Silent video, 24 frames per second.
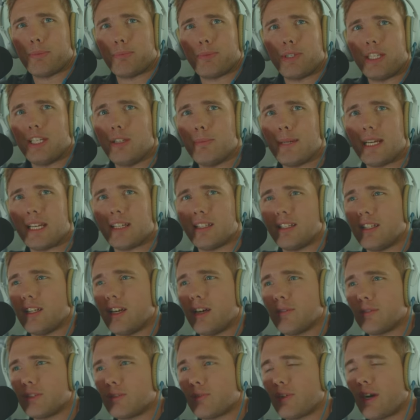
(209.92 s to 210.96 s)
We bring you back into the
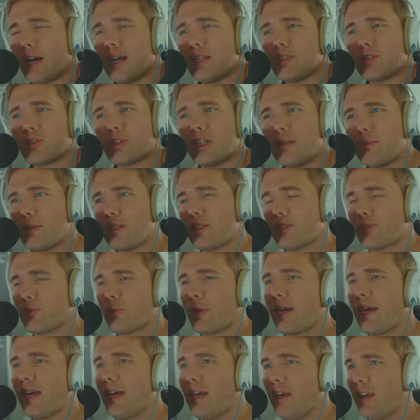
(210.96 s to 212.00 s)
office for ice cream and
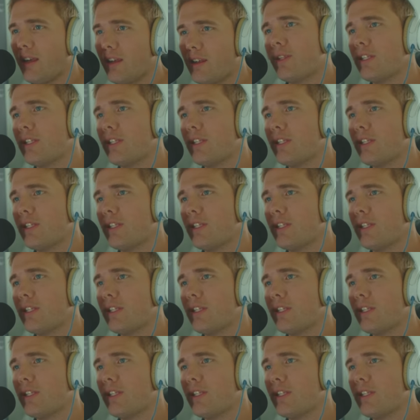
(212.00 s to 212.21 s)
swag.